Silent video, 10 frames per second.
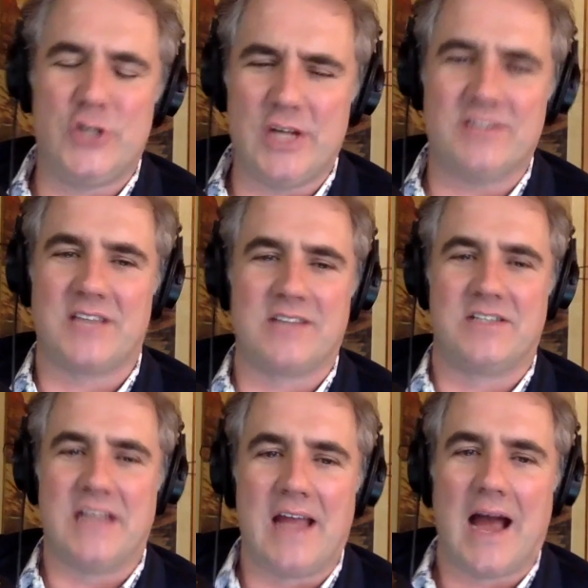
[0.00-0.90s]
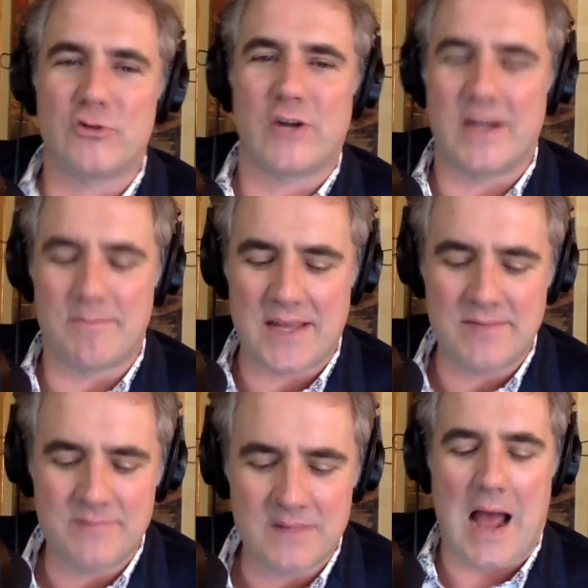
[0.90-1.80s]
Jesus has dehydrated
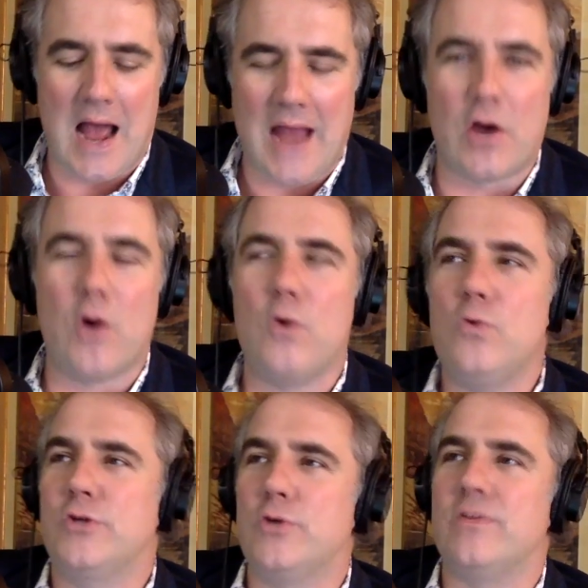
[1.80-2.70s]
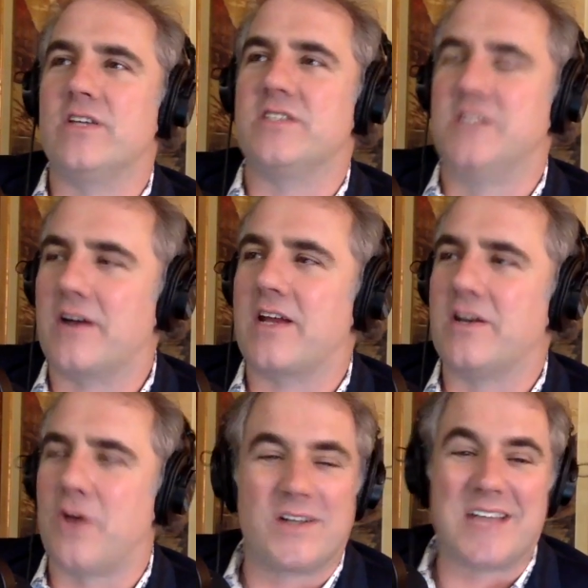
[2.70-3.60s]
me. I go to this
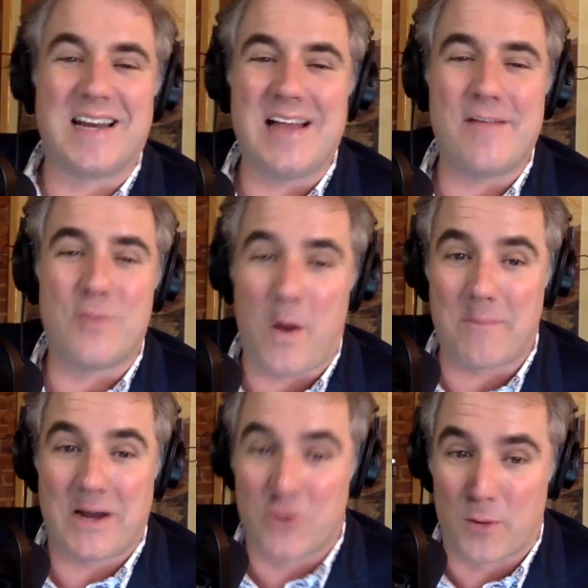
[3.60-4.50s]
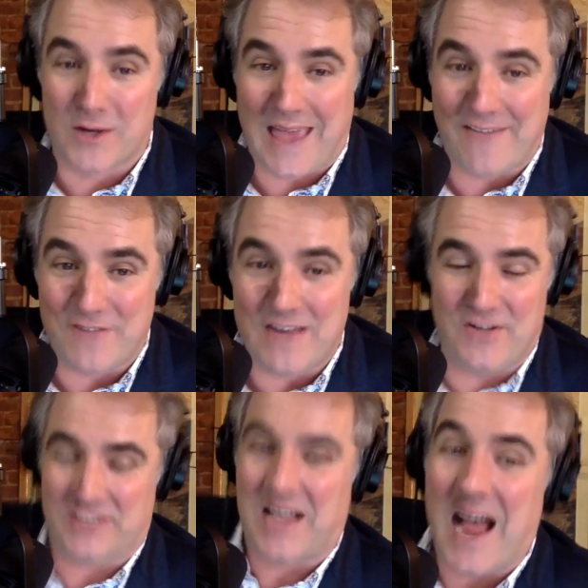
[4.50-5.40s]
Dunkin' Donuts. I didn't even want my normal caffeine
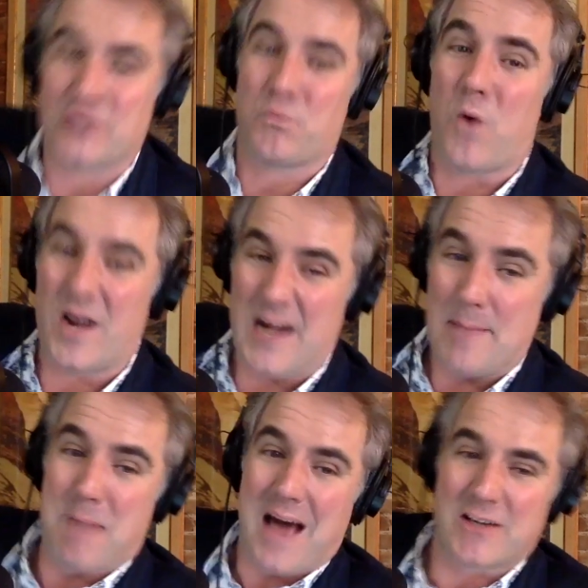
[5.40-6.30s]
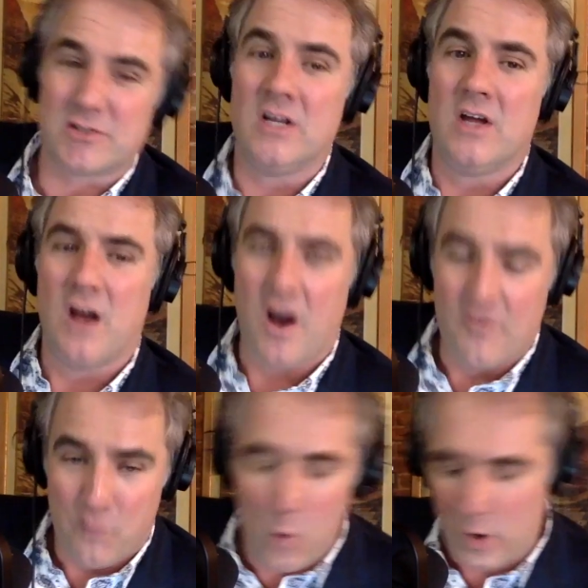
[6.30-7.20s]
fix. I just wanted a bottle
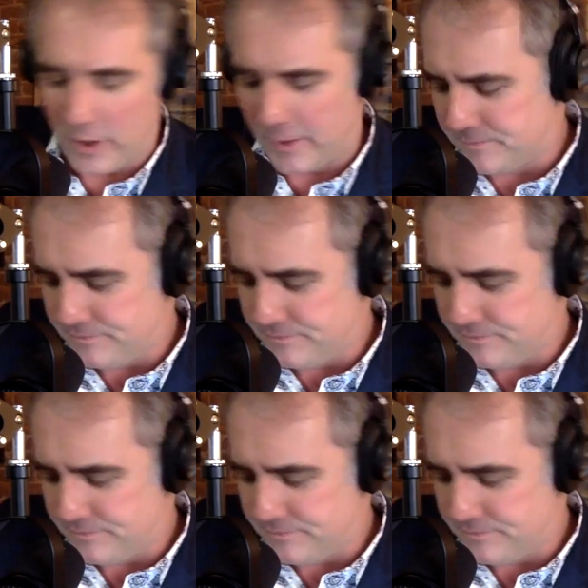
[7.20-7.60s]
of water.